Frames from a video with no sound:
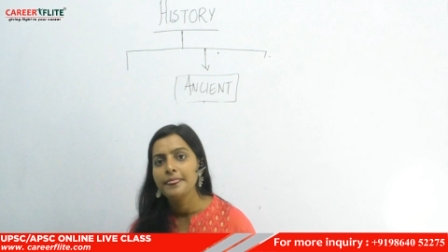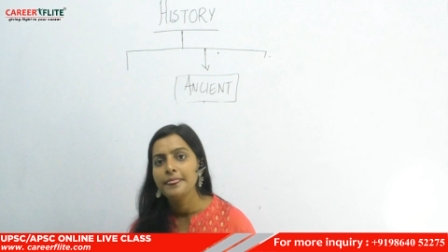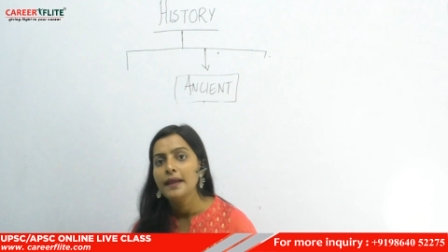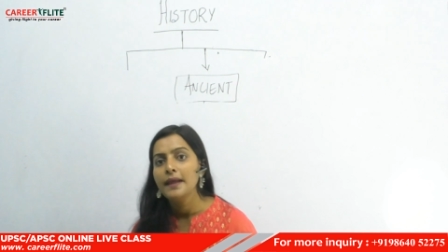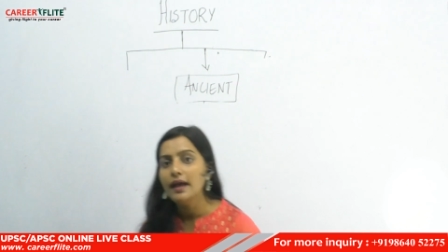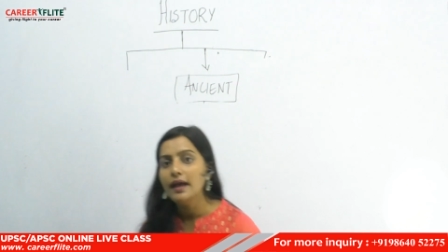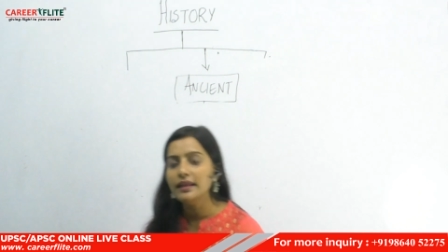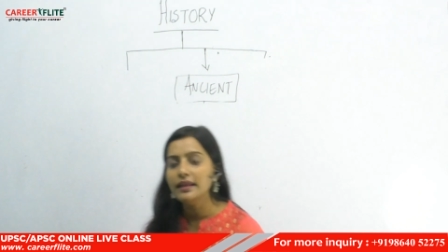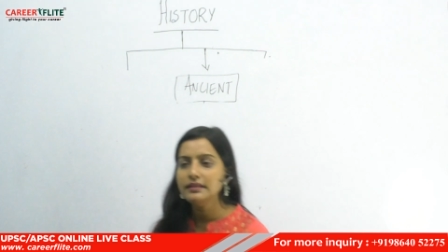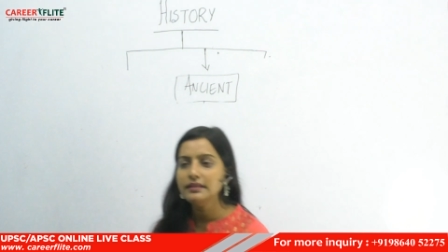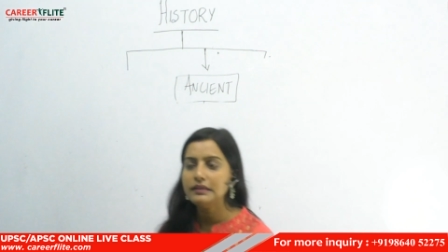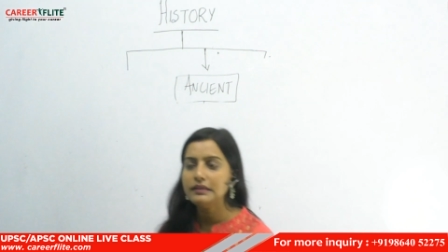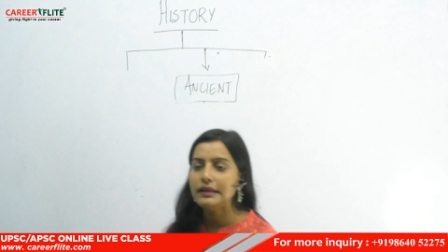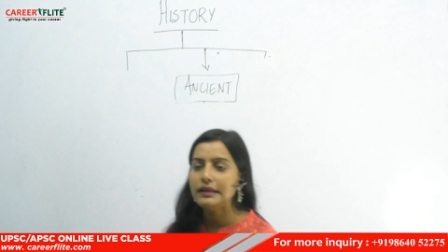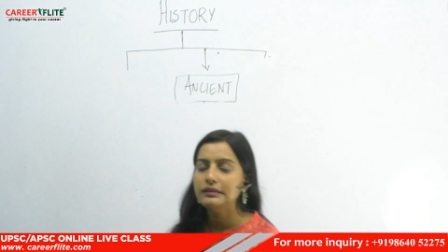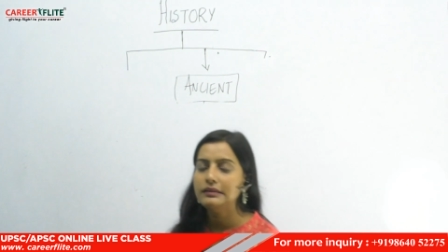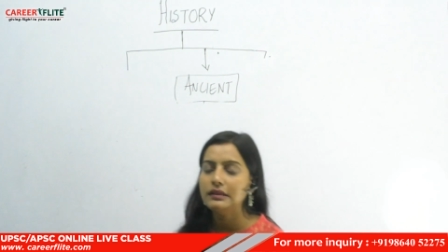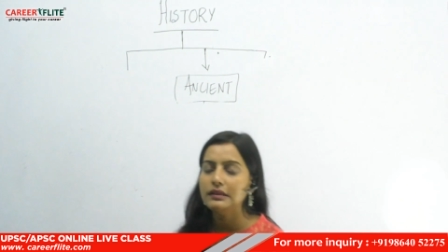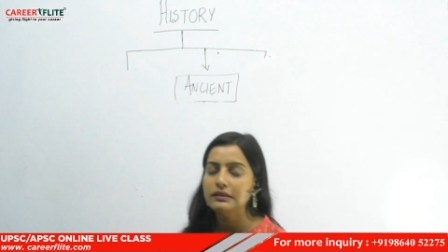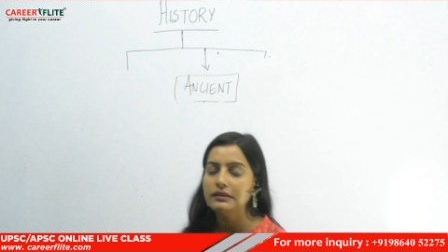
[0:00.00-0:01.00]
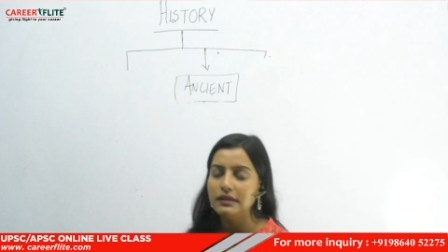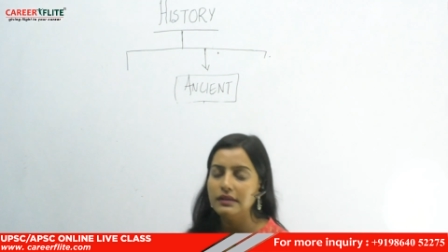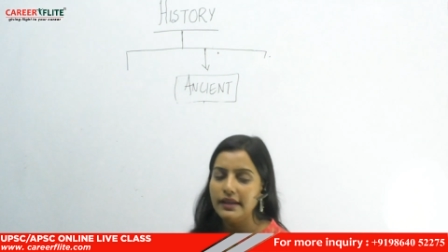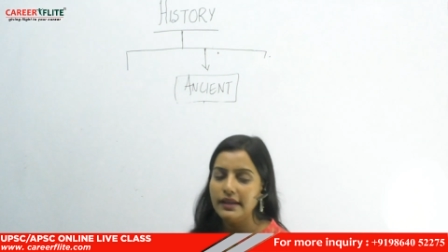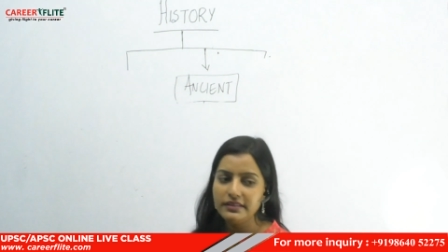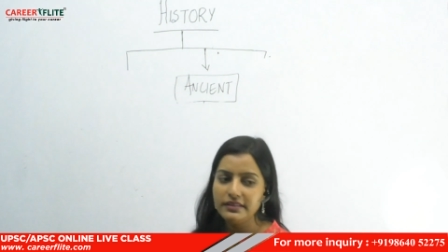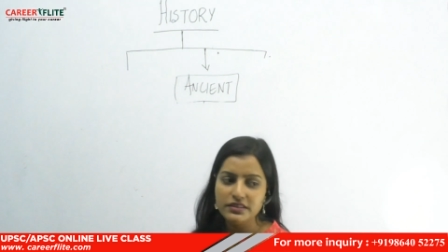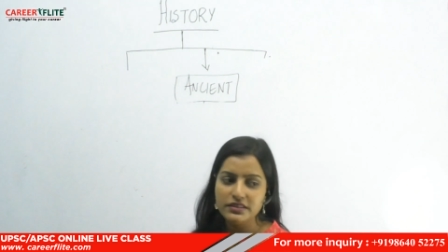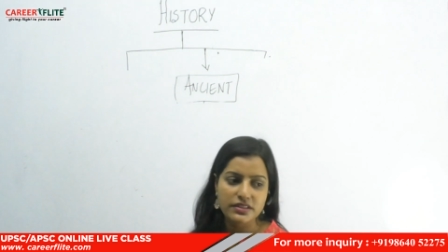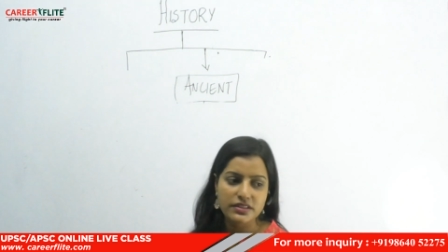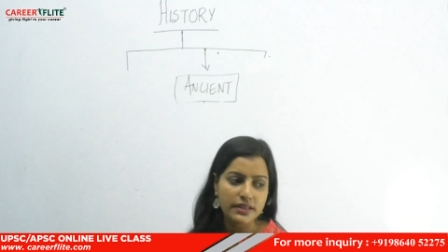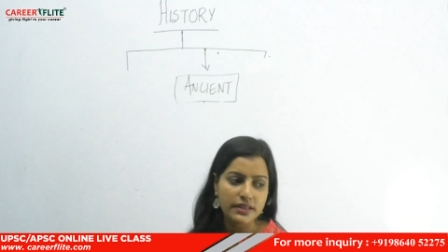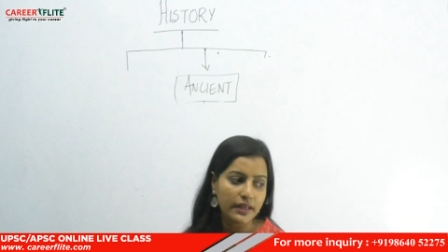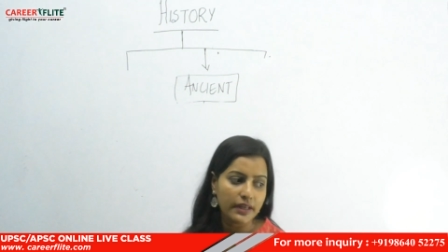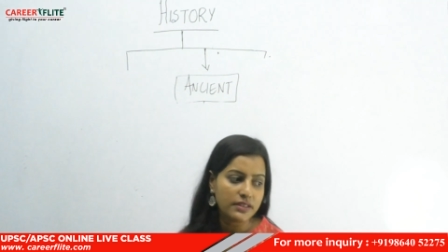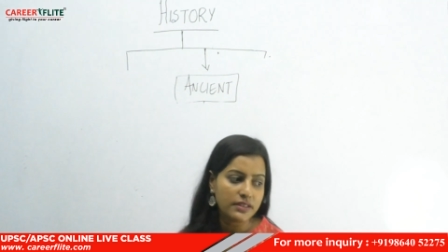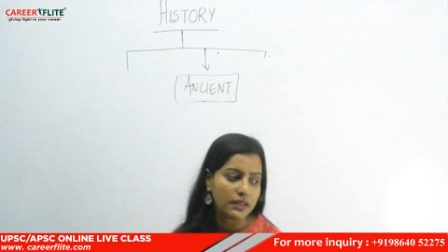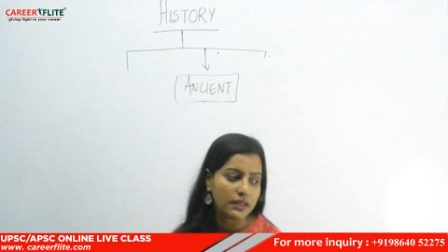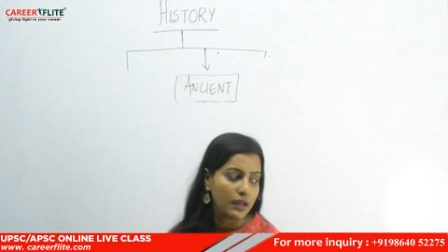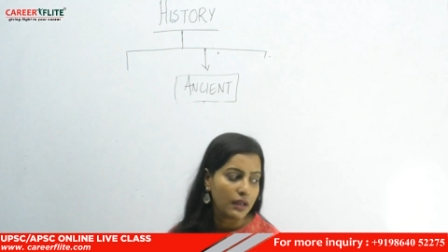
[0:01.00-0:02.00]
And at the later
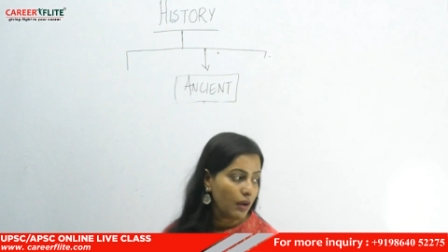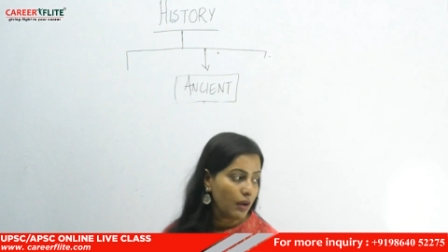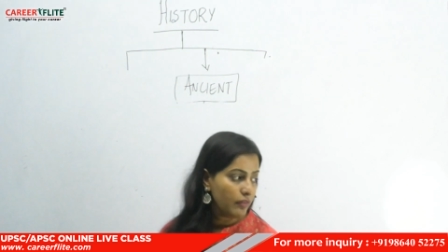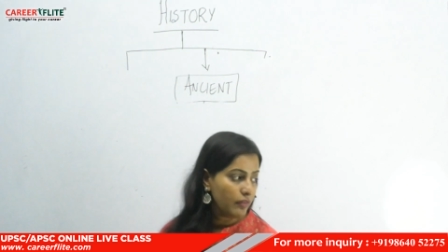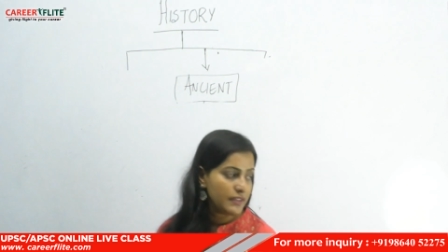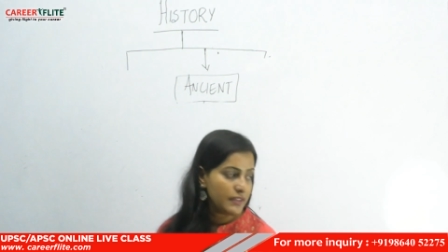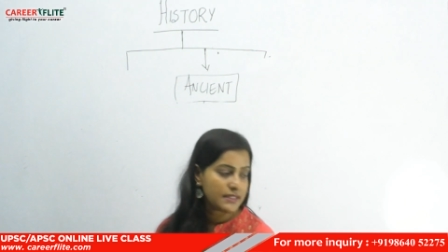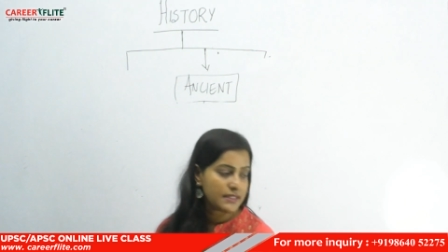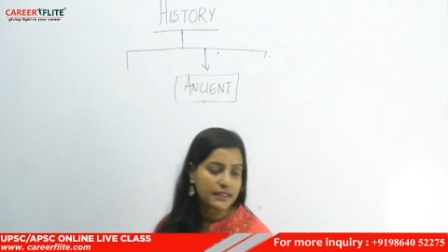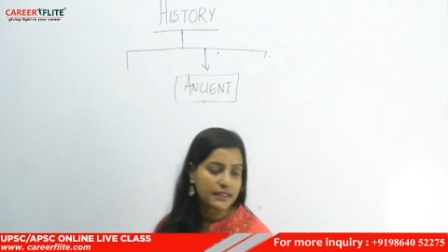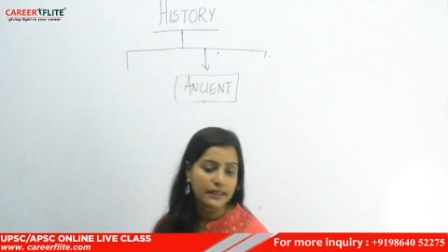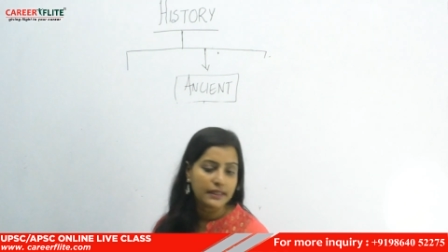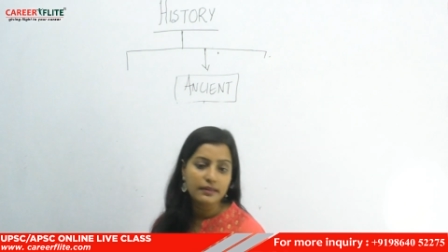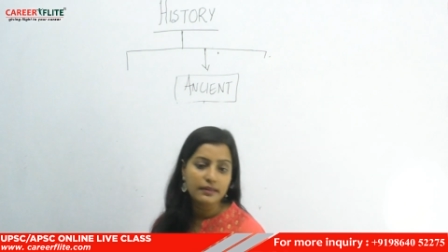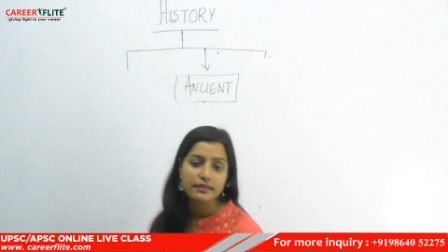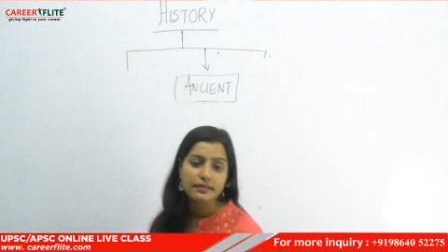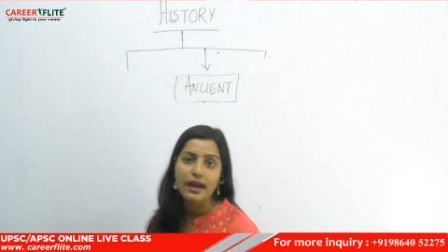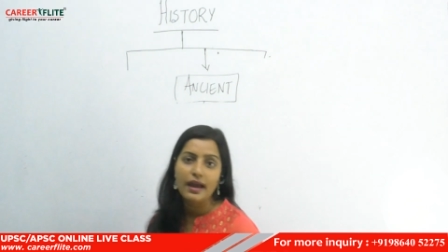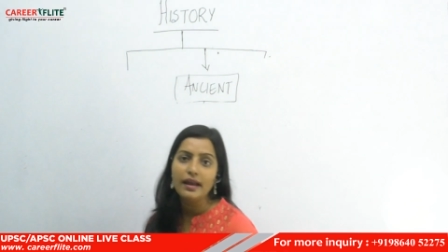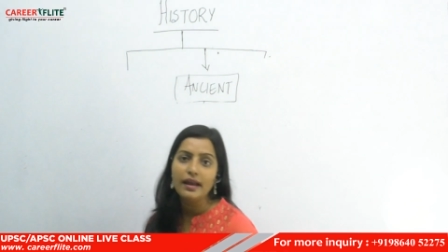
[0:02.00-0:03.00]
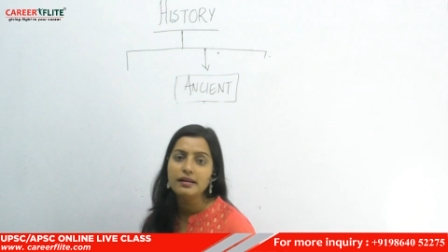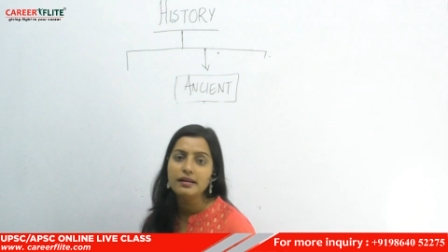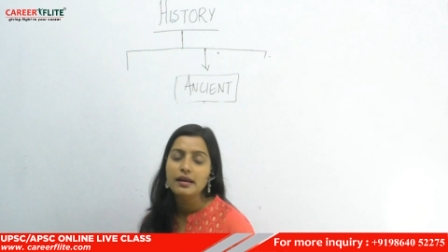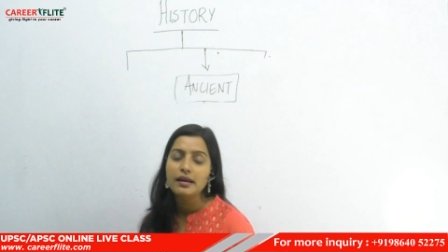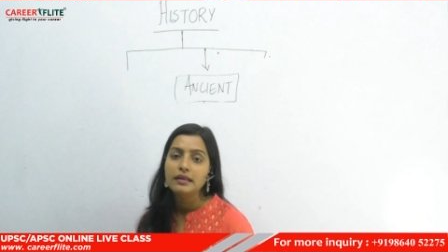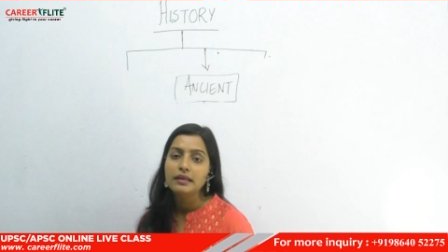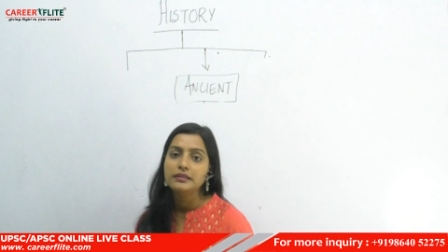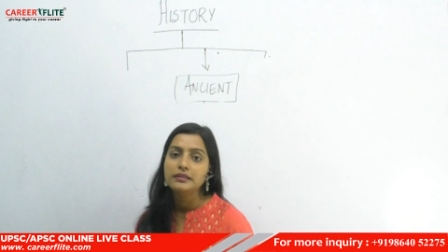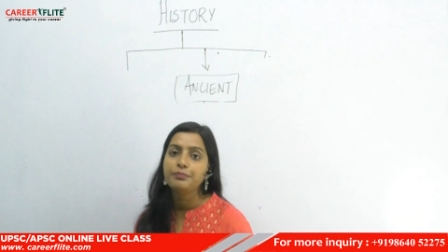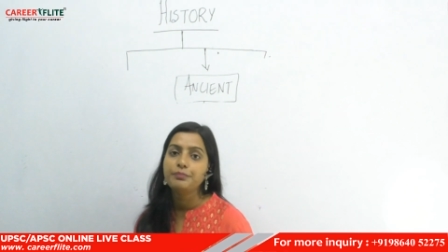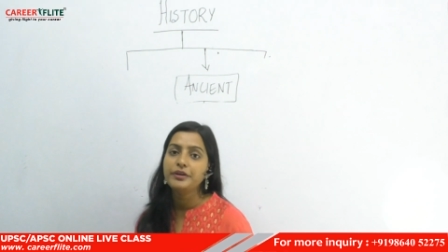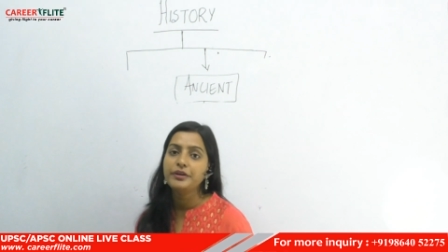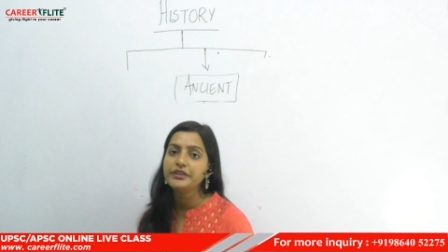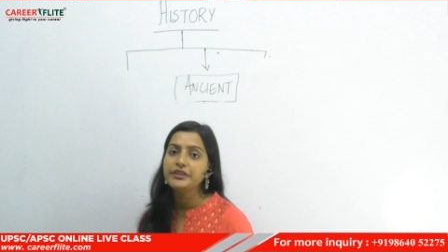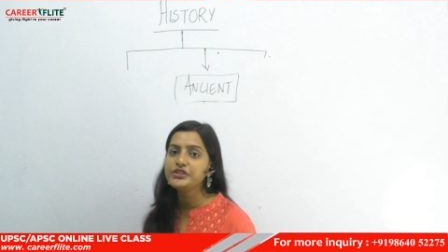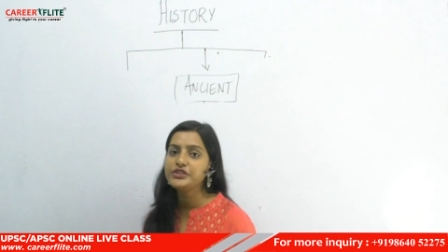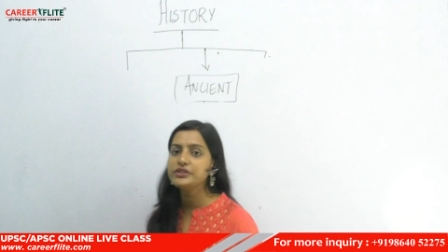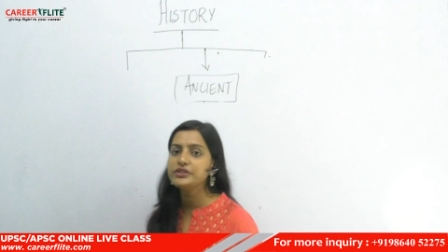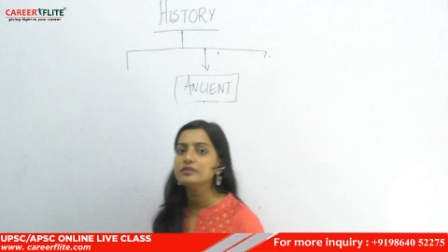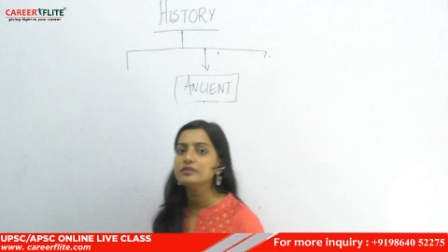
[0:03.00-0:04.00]
stage, we see that the
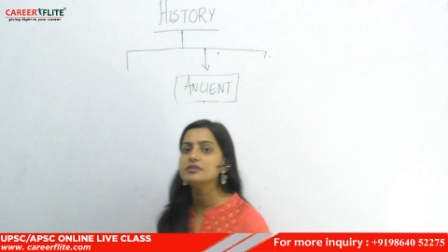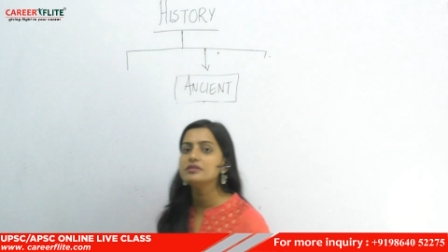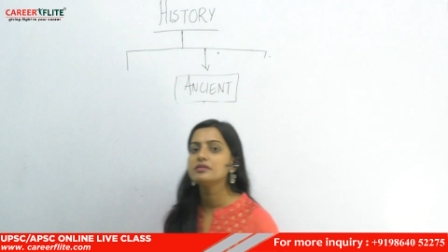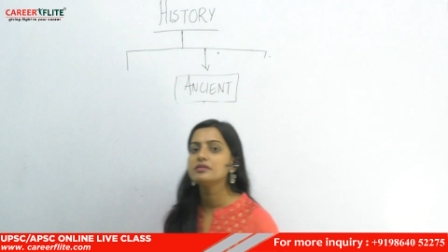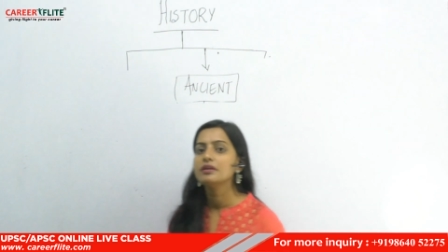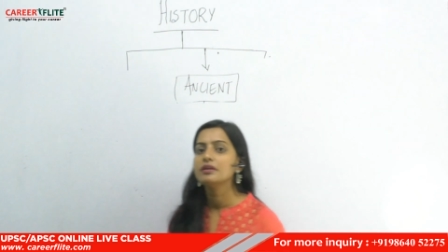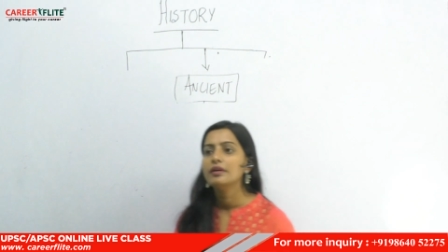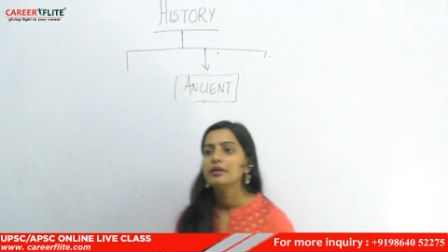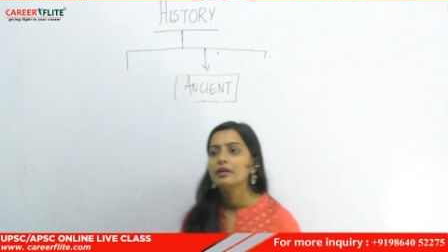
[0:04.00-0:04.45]
Britishers